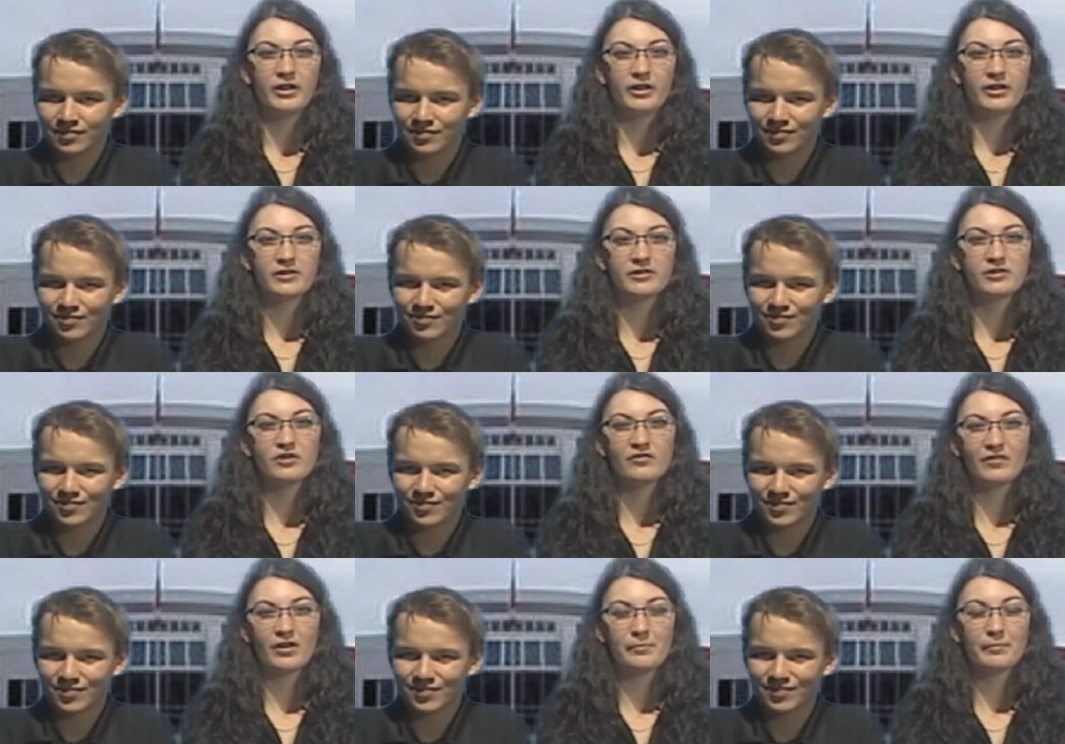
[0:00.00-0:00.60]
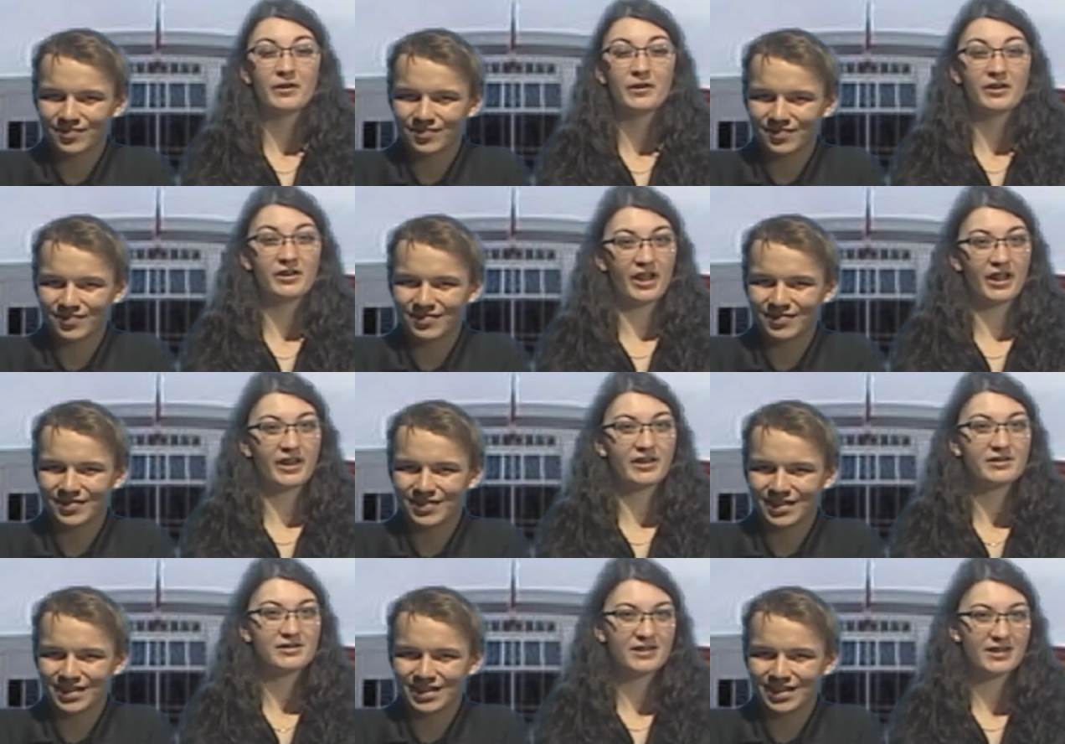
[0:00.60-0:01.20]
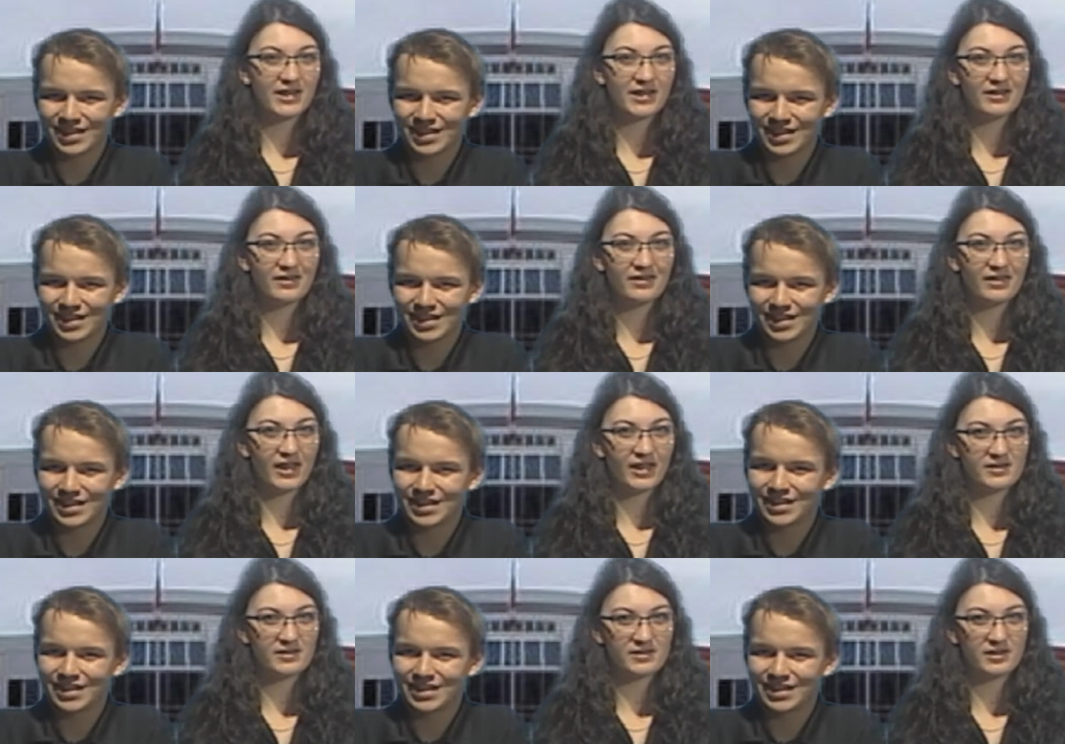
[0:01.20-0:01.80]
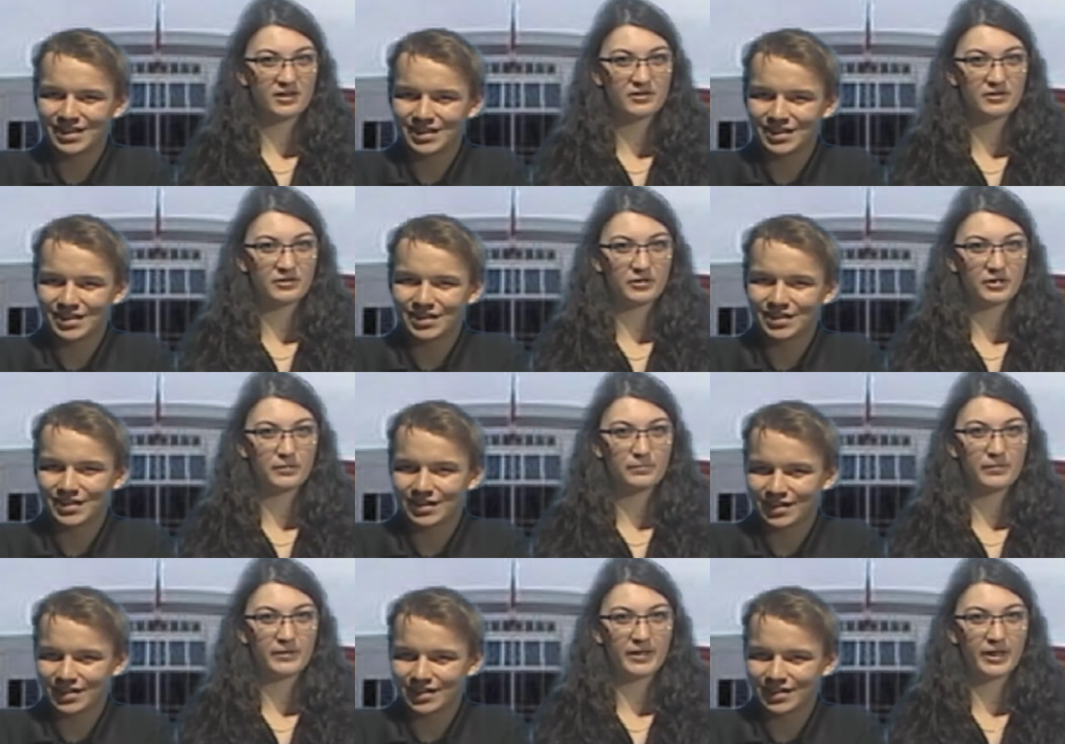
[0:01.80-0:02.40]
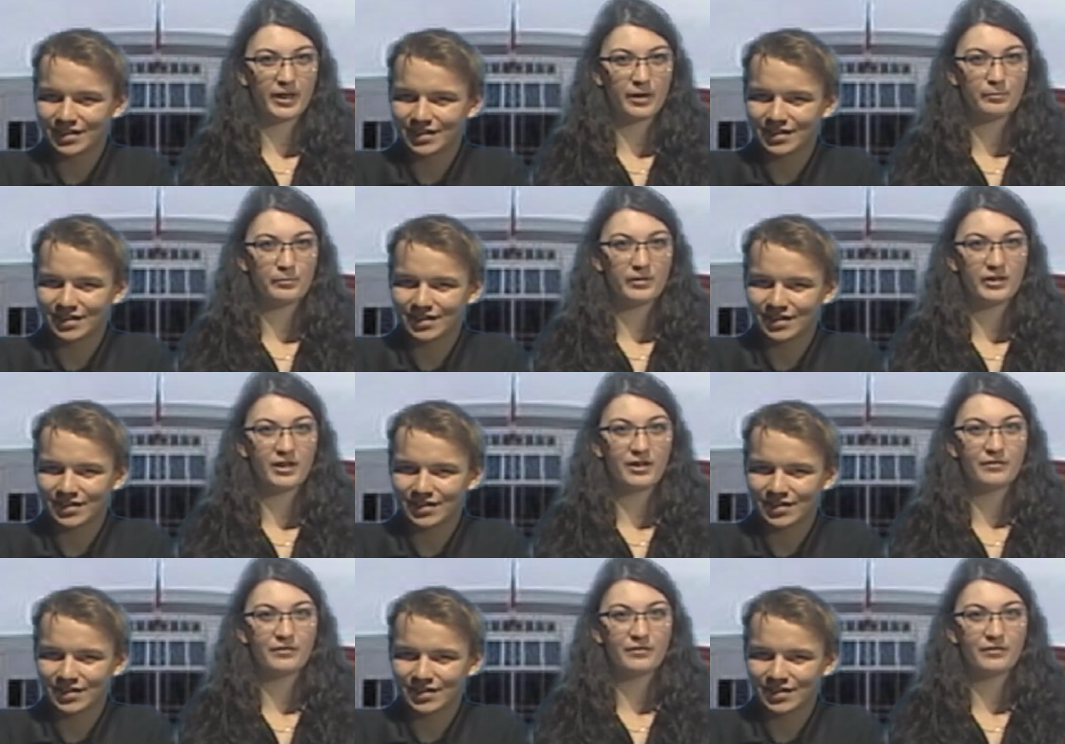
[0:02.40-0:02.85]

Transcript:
Speaker 1: This November 19th at 6.30 p.m.,